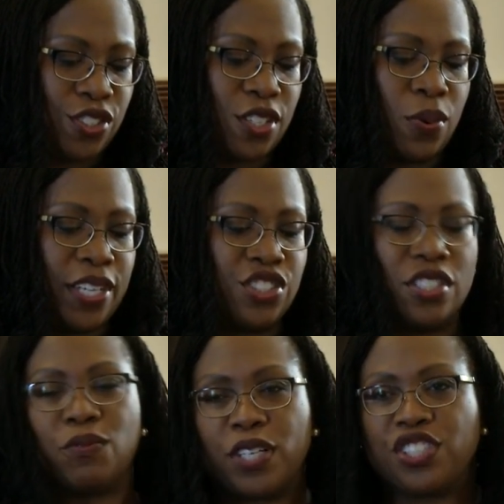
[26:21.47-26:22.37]
to the
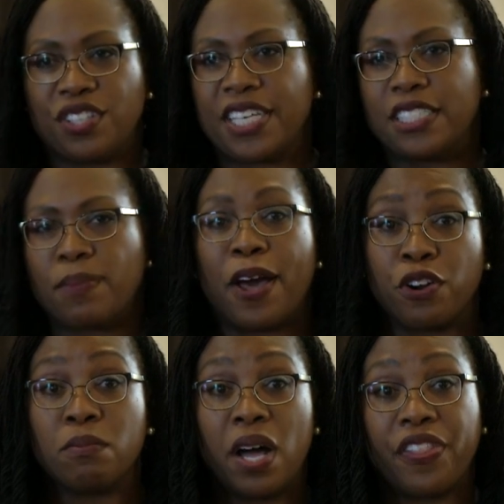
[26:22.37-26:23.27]
question of what she thinks about
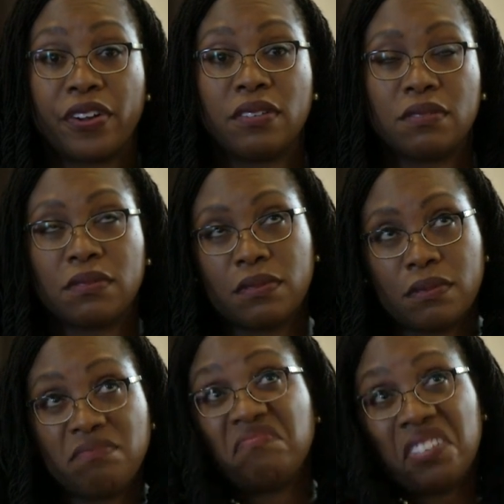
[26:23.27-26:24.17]
her mother.
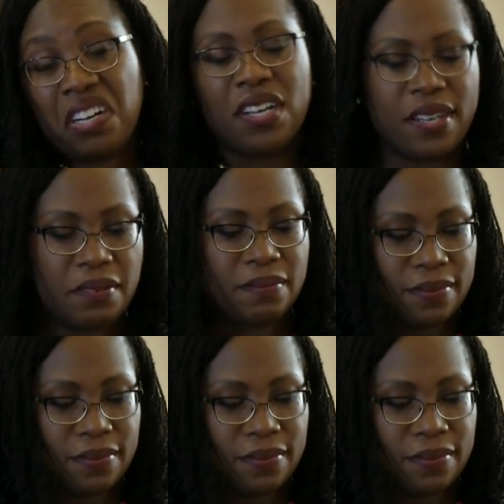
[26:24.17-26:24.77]
Good.